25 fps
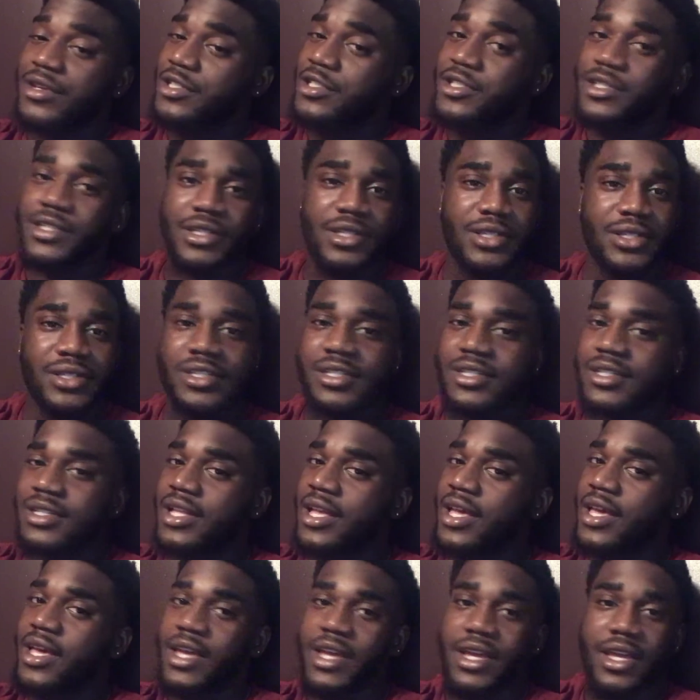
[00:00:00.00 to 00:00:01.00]
she
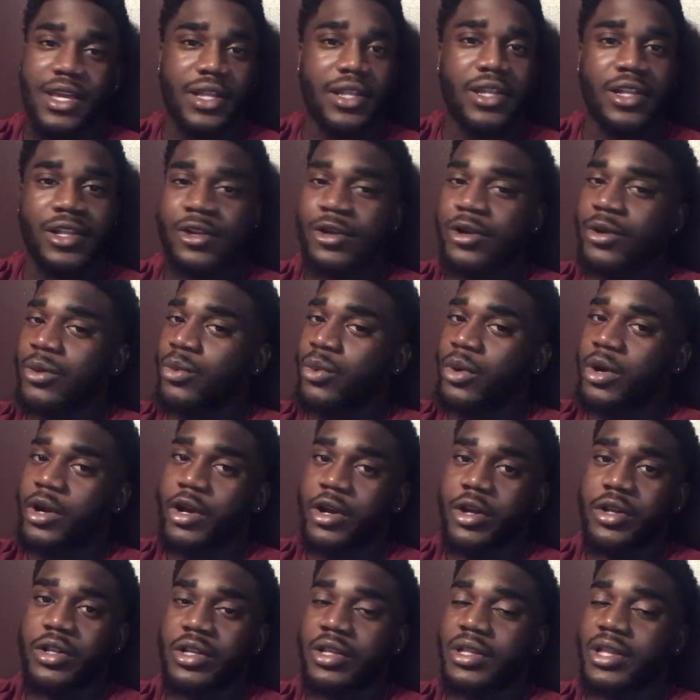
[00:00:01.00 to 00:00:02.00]
stayed in her
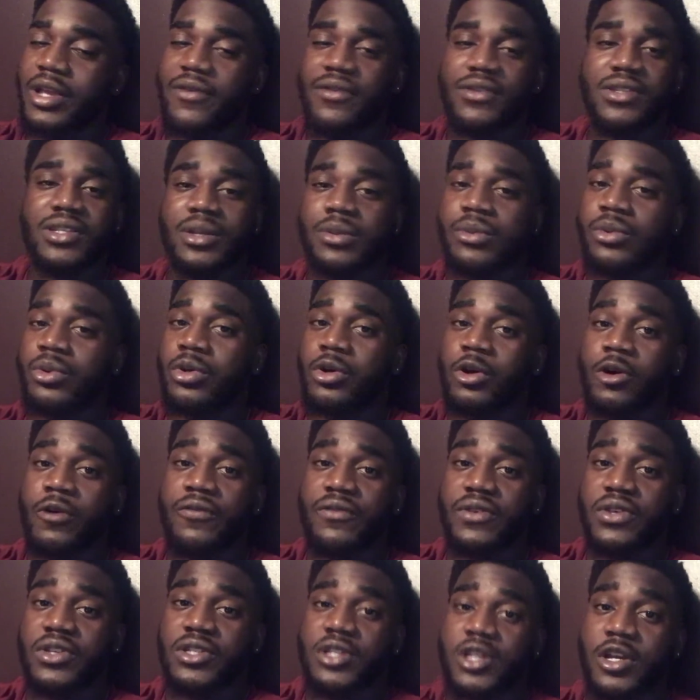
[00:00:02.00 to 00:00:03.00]
word, and every time we would go
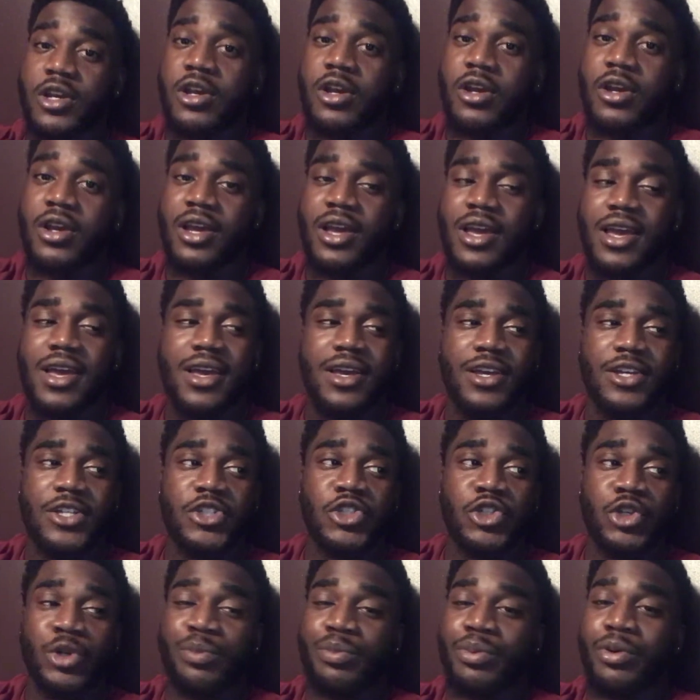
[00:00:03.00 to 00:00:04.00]
visit her,
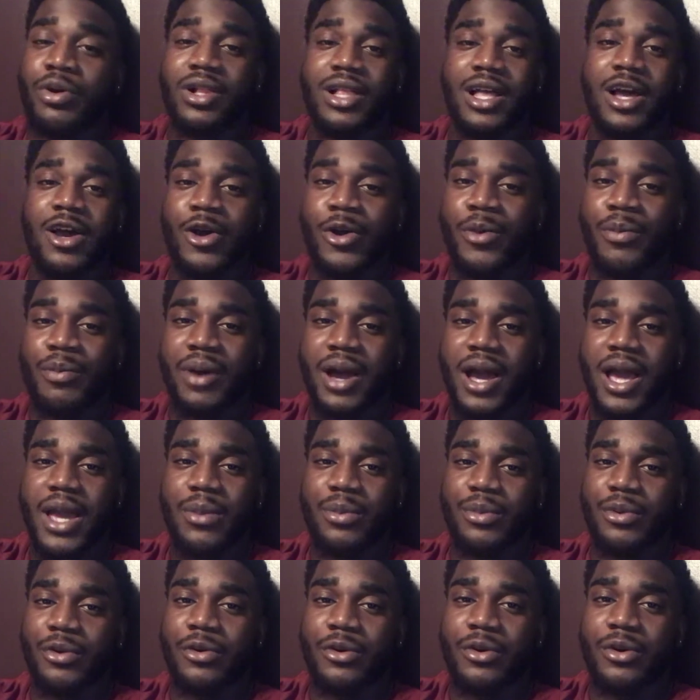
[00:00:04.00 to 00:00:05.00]
she would pull out her
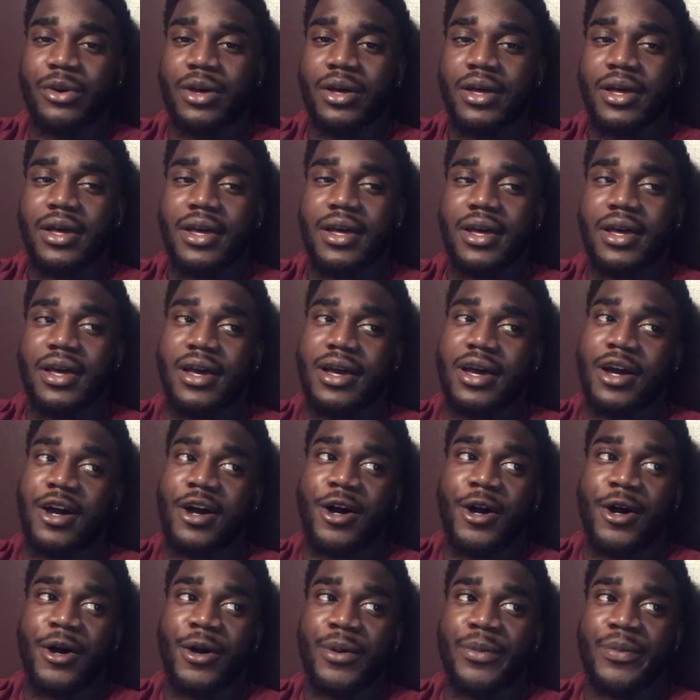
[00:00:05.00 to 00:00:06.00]
Bible,
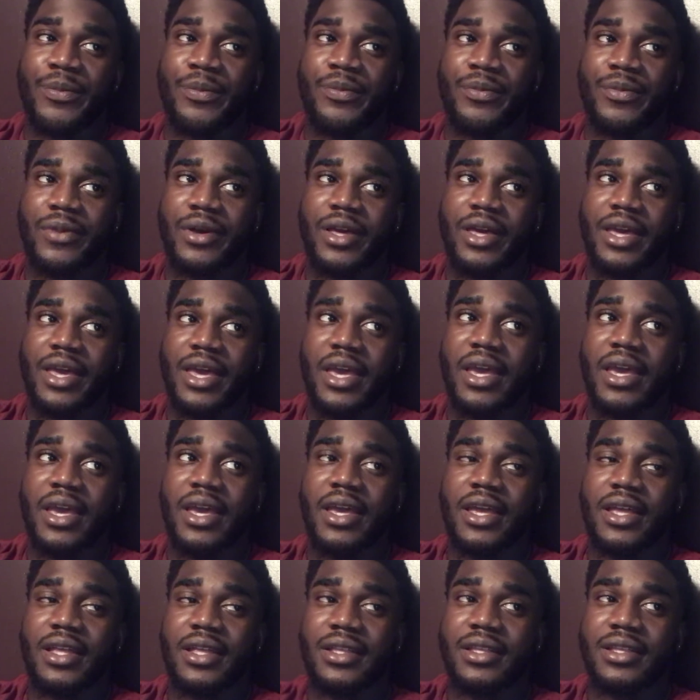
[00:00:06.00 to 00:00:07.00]

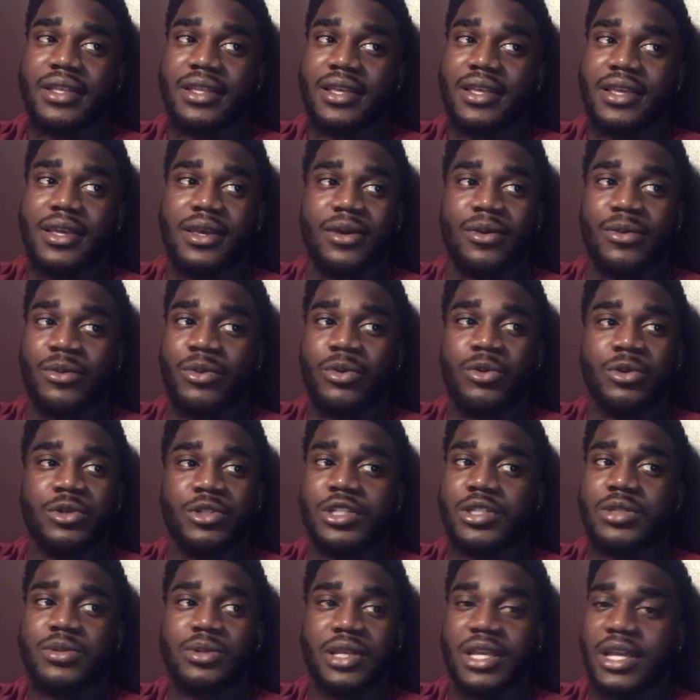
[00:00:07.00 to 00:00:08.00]
and we would
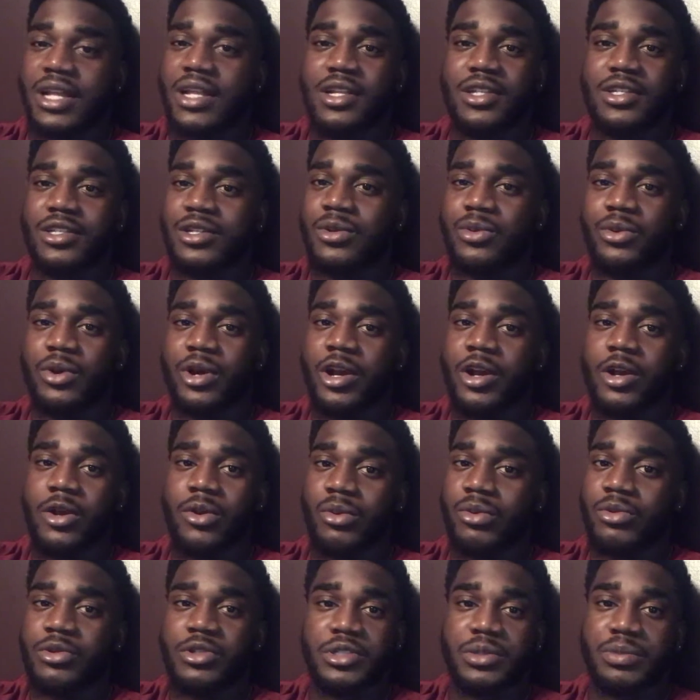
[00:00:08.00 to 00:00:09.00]
just get into the word.
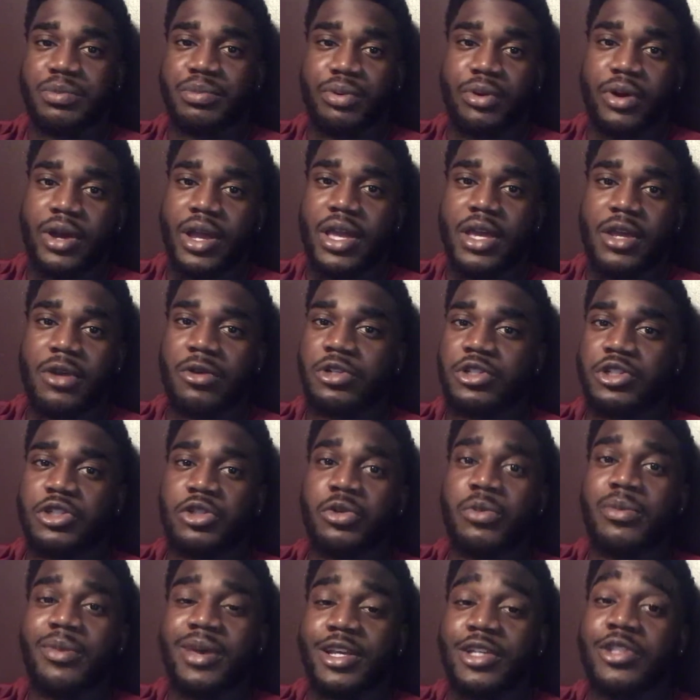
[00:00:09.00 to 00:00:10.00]
We would just pray, or she
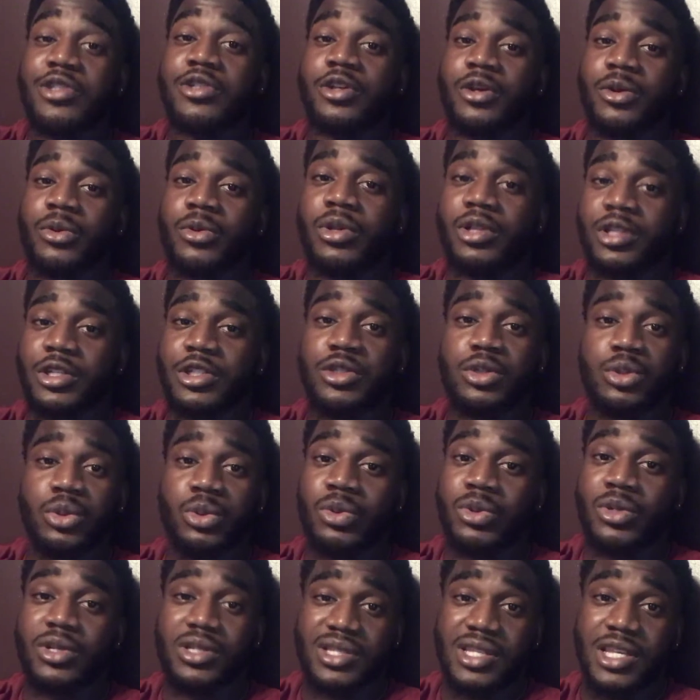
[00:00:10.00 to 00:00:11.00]
would make sure
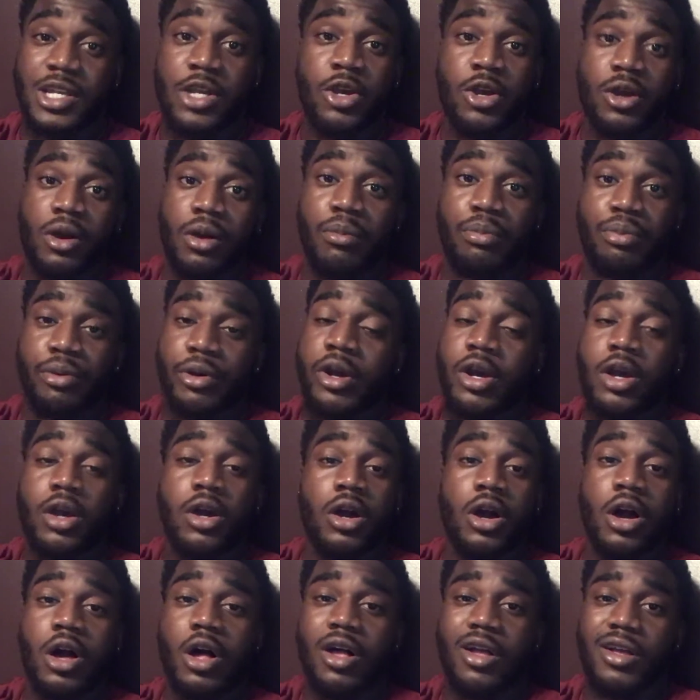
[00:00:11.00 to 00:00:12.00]
we'll see her on prayer
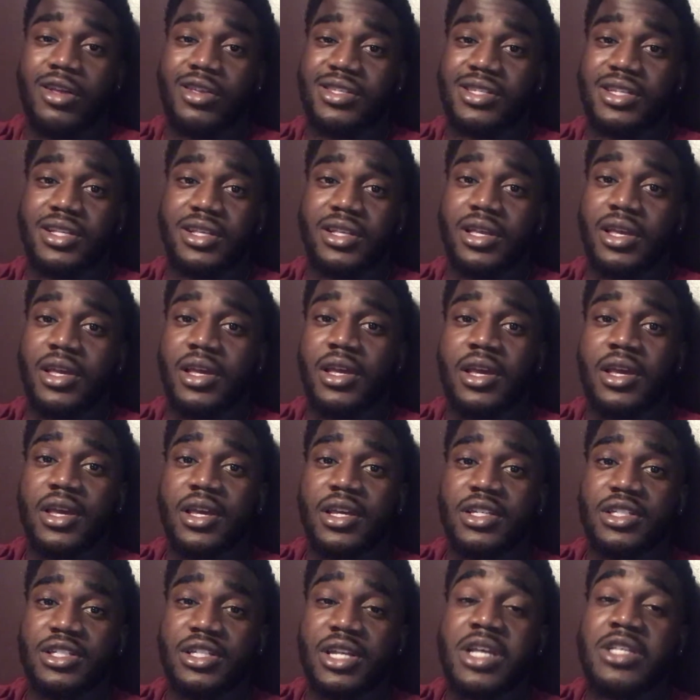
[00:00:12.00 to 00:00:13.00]
calls, and
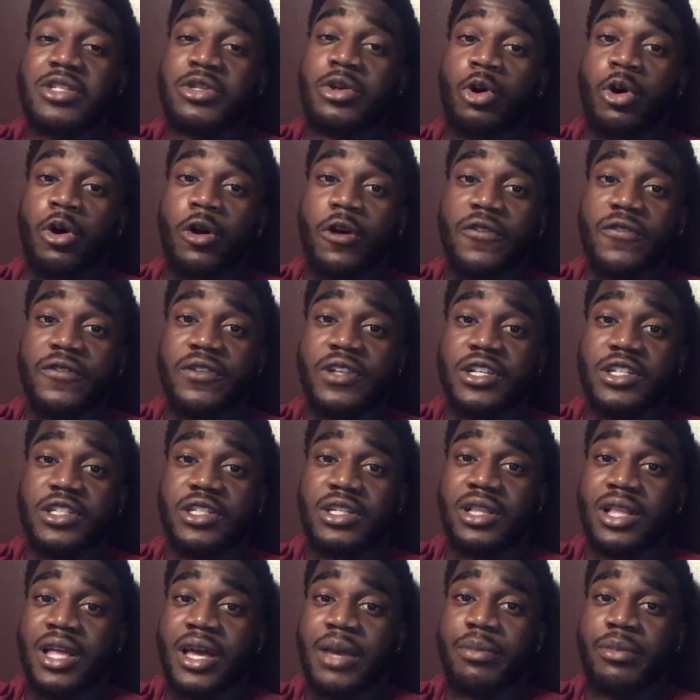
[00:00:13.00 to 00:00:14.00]
she has an orphanage
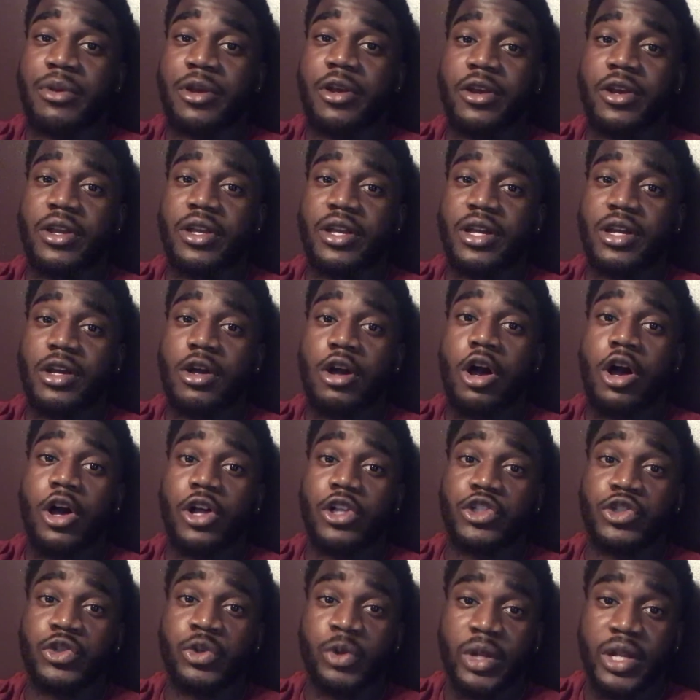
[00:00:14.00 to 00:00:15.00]
in Liberia called
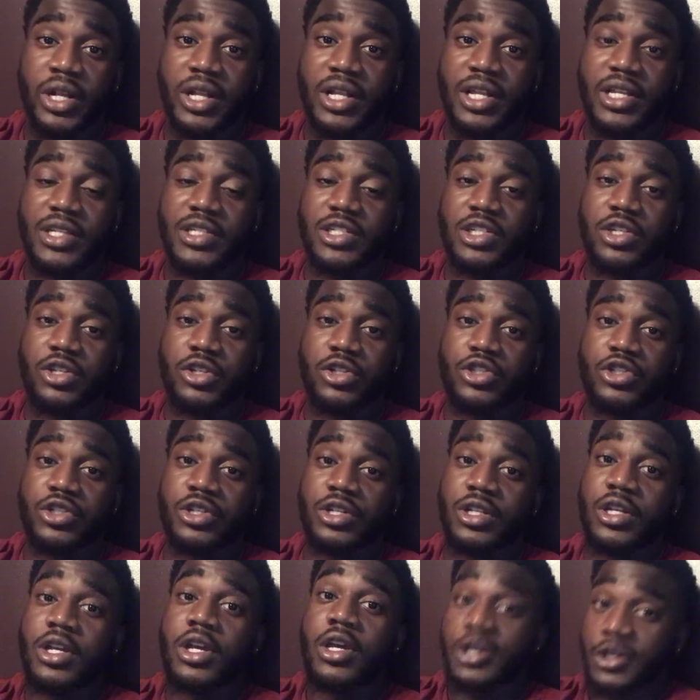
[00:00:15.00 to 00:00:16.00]
Trinity
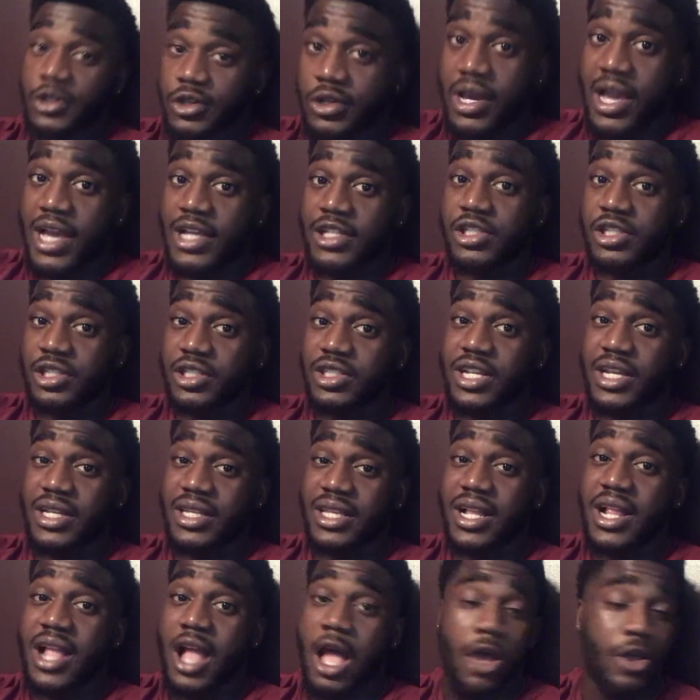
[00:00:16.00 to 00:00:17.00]
Children. You guys should check
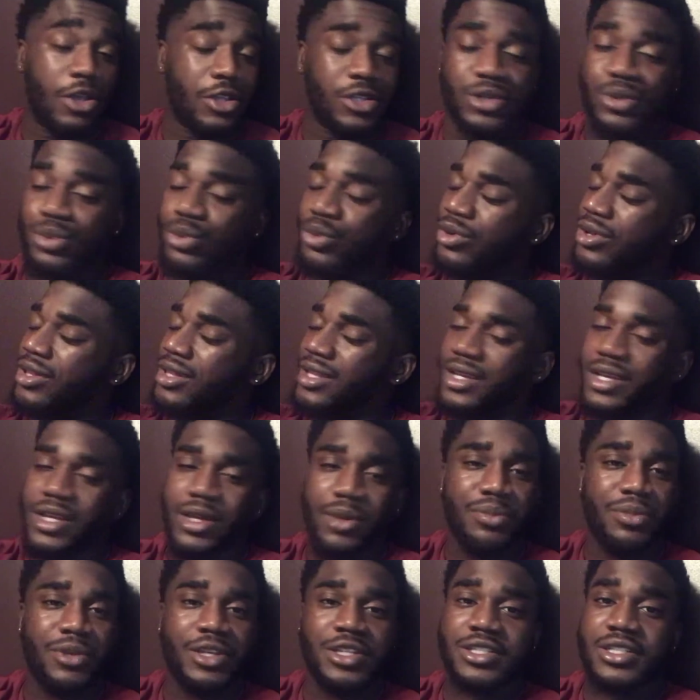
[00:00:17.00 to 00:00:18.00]
that out. It's a really good
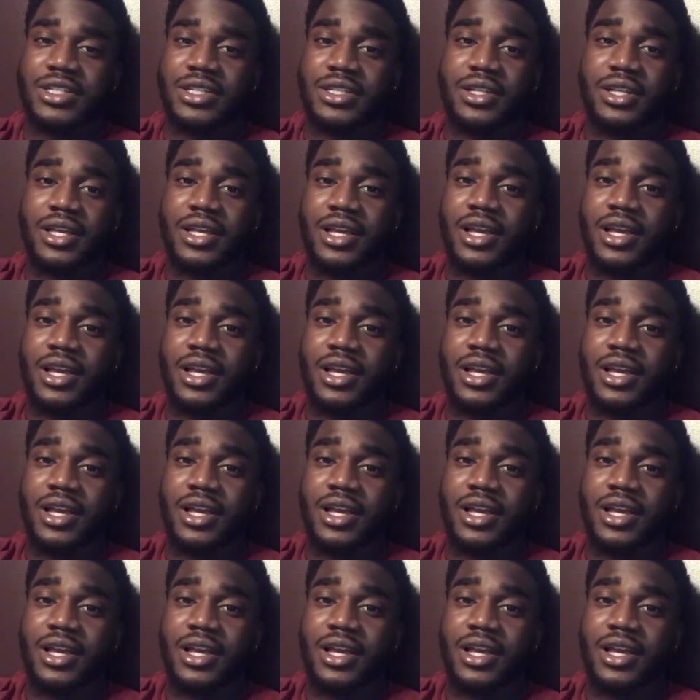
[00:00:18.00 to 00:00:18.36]
mission.